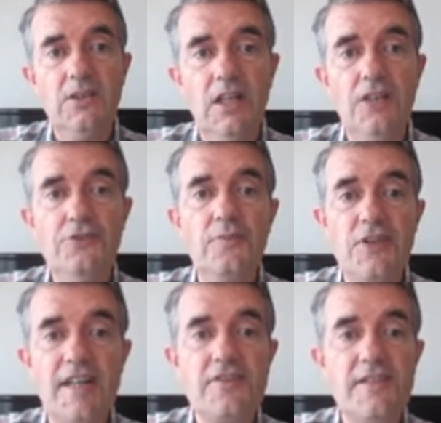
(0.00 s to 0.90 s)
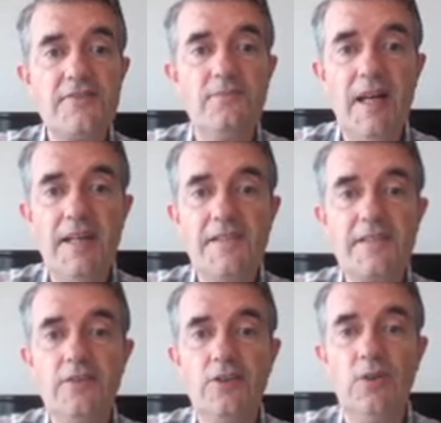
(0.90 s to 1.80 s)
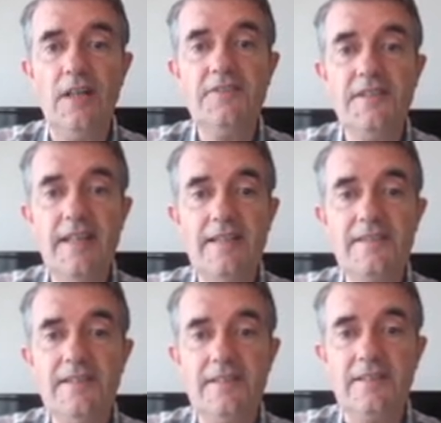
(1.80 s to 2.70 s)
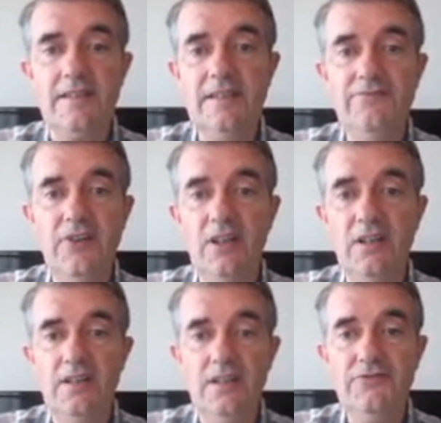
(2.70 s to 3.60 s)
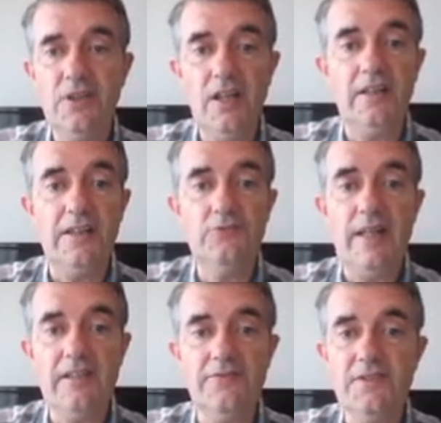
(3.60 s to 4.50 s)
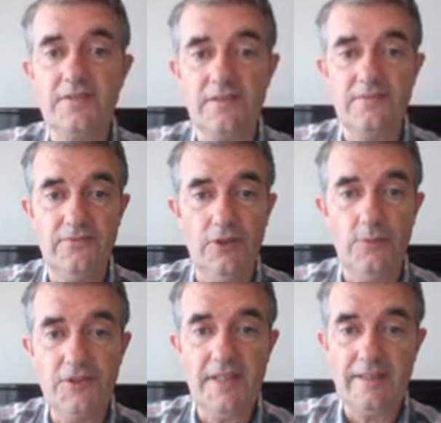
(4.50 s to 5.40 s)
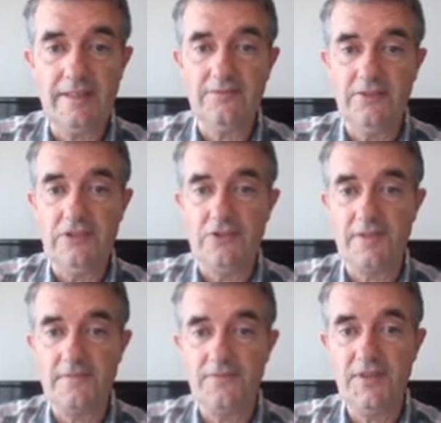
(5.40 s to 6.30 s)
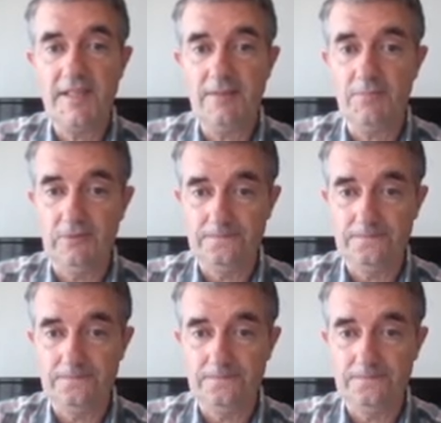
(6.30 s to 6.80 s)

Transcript: a new objection is that bias can go undetected if there are irrelevant non-protected features. For example,